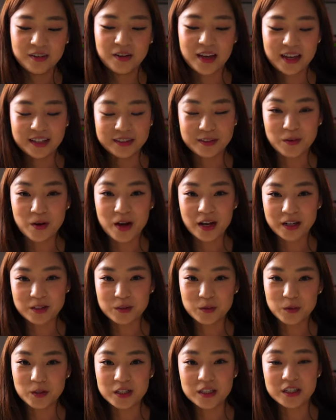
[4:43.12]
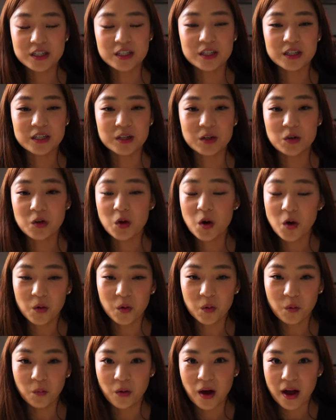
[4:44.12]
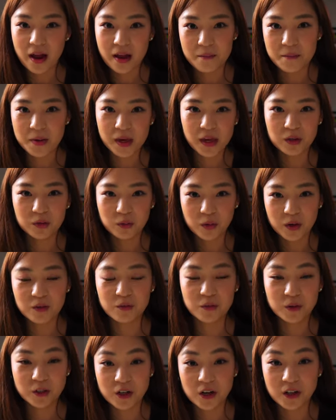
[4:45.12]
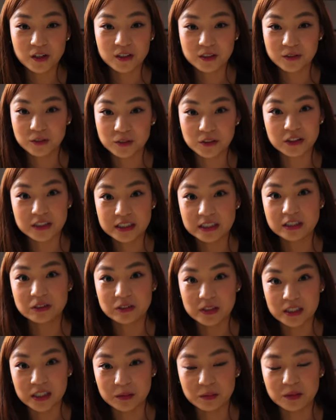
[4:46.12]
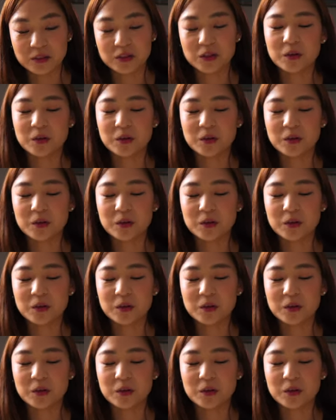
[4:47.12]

Okay, so I just wanted to know why I'm paying $24 for these grapes,